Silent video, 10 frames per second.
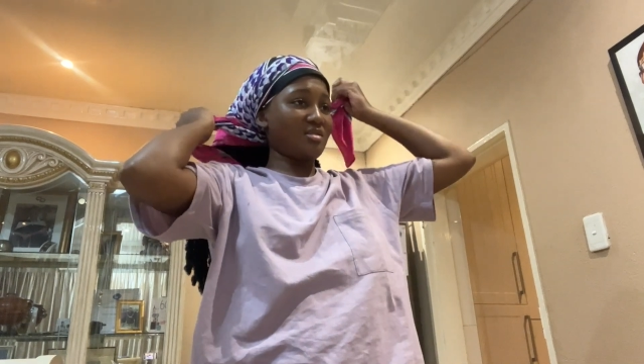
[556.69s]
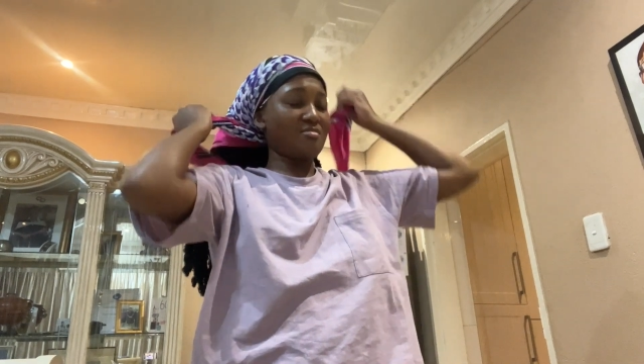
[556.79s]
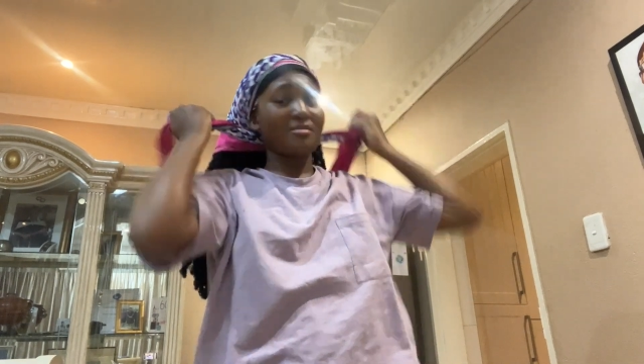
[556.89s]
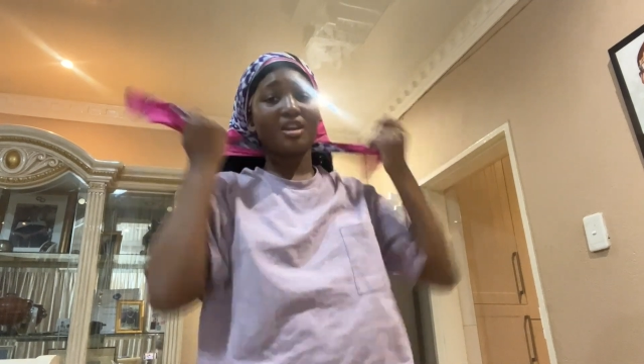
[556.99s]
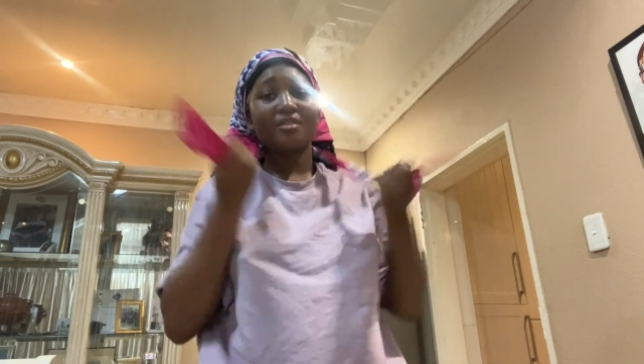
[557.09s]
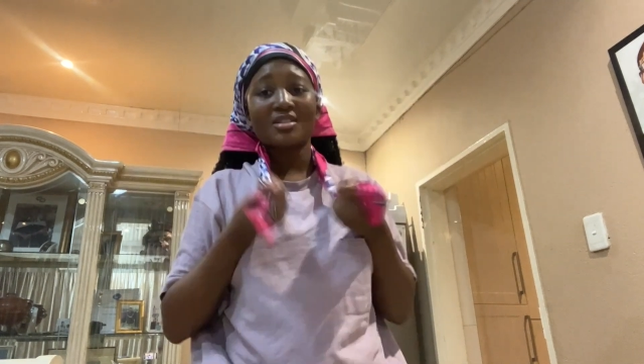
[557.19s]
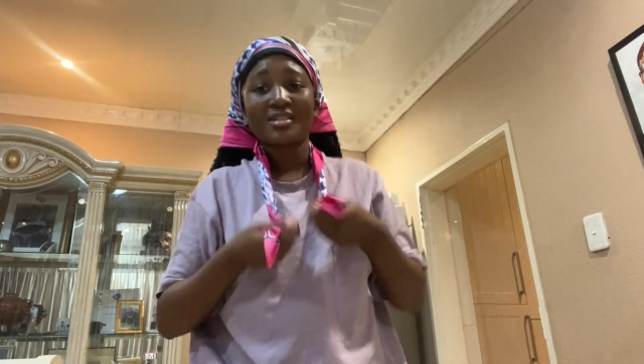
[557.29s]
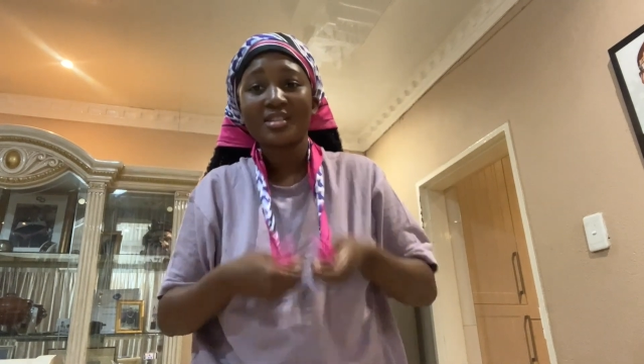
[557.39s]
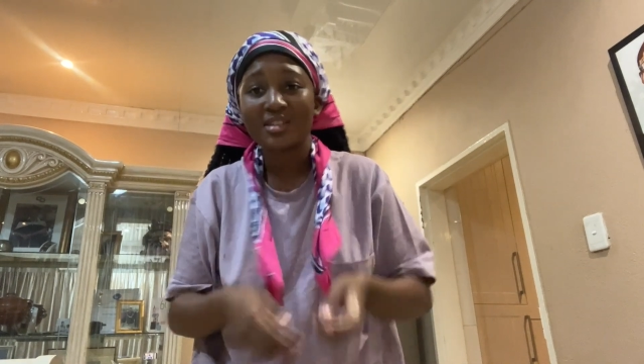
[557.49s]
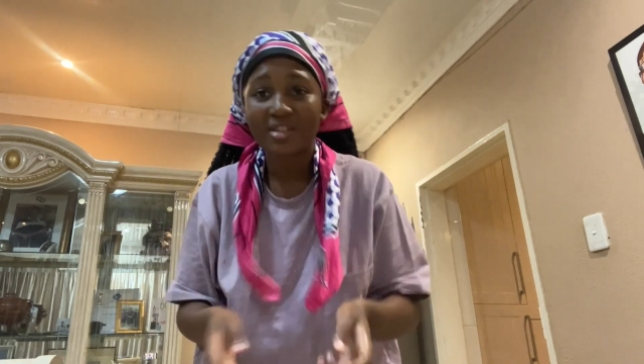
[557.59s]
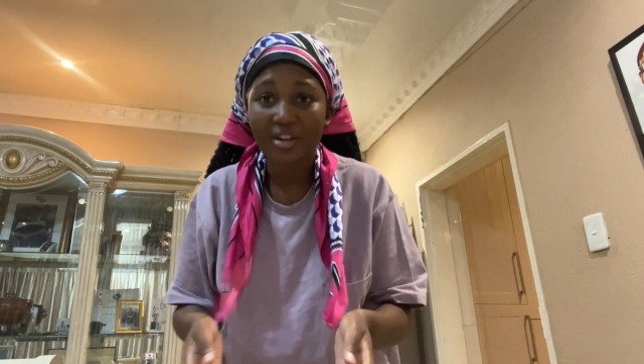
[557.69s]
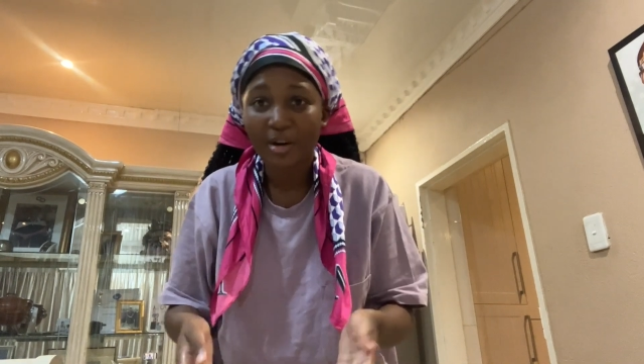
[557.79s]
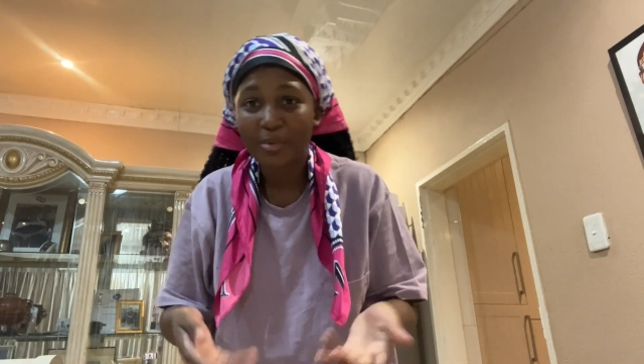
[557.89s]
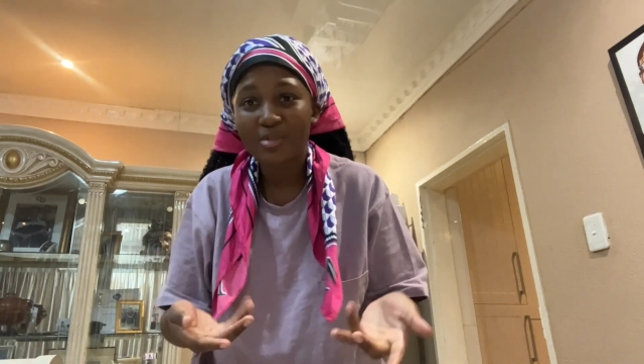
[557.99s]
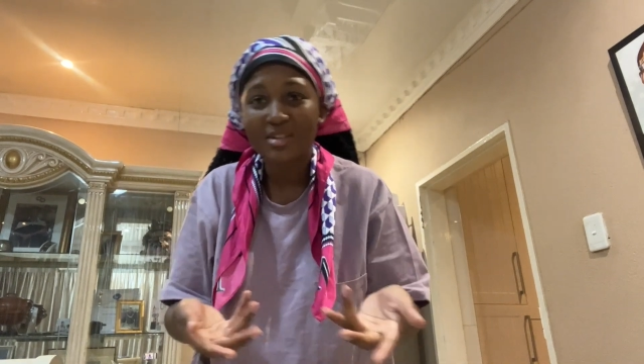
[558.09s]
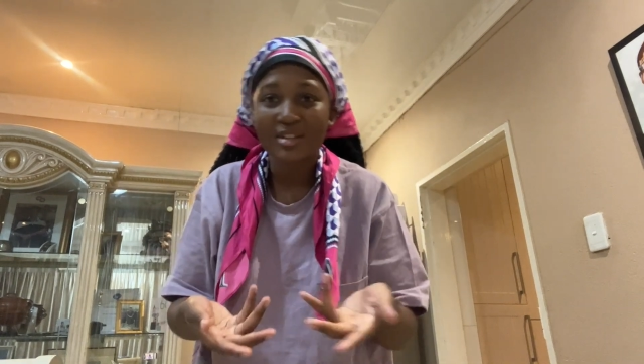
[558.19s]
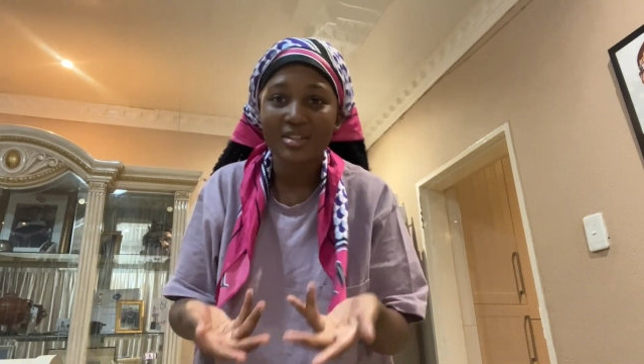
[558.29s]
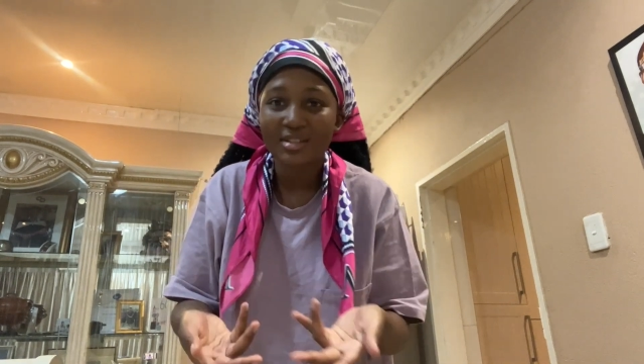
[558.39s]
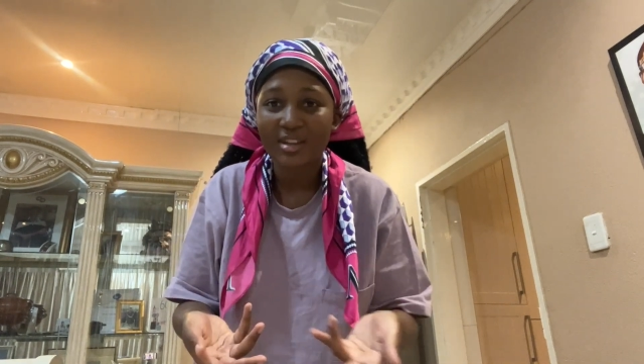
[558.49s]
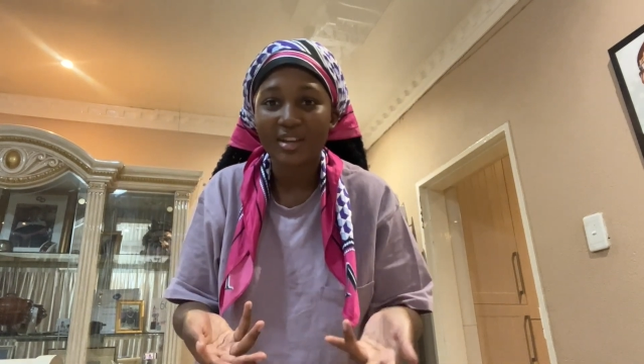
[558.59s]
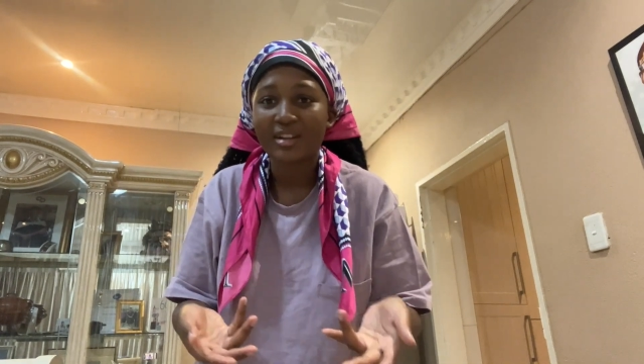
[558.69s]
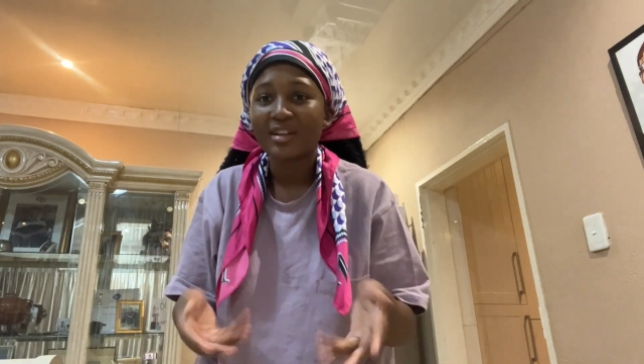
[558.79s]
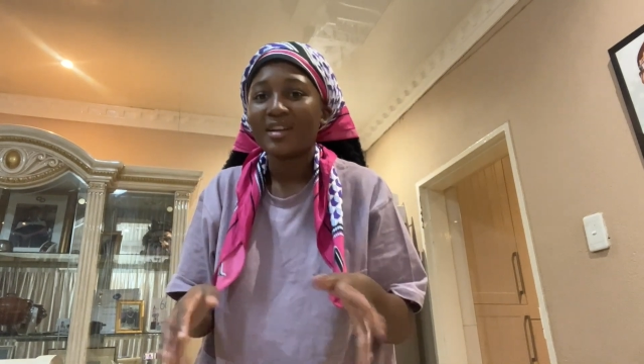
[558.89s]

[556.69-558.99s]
I mean, I was a tea girl. I'm always the tea girl.